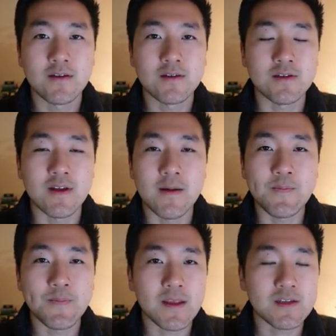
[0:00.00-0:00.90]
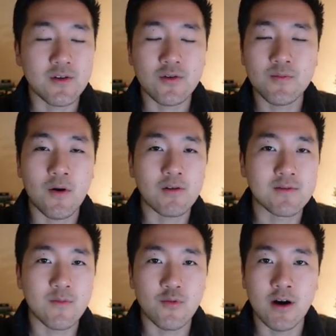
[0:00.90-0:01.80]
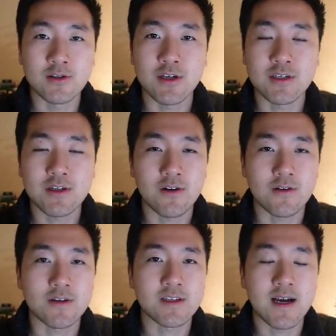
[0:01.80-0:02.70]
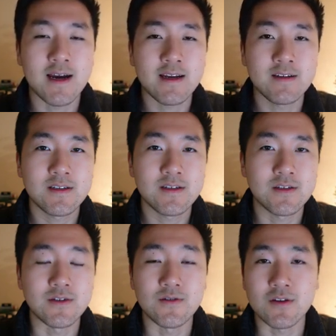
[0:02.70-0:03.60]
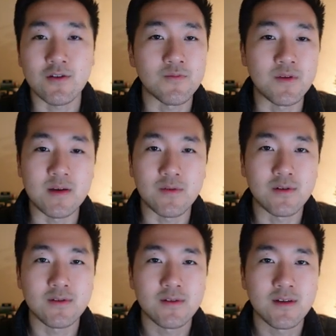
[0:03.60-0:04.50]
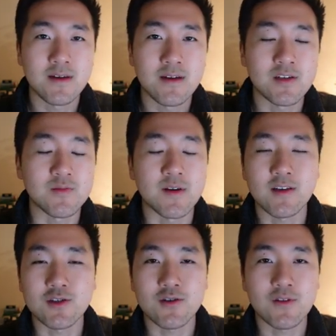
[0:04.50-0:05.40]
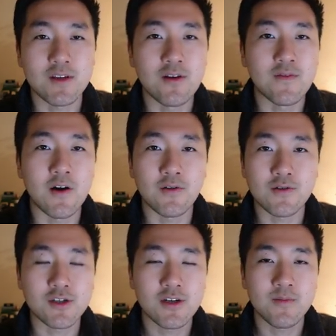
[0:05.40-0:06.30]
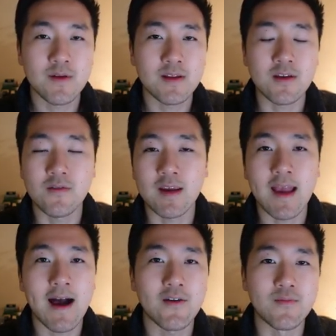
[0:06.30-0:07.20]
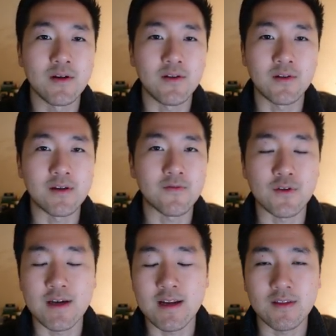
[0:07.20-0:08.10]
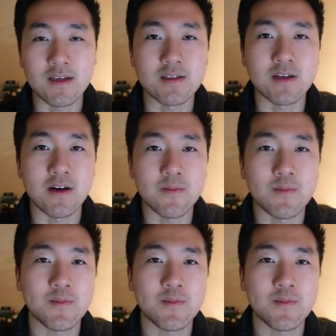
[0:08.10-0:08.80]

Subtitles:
so that certain parts of a project are assigned to certain people. Just making sure that you have ownership and that you have accountability for getting things done.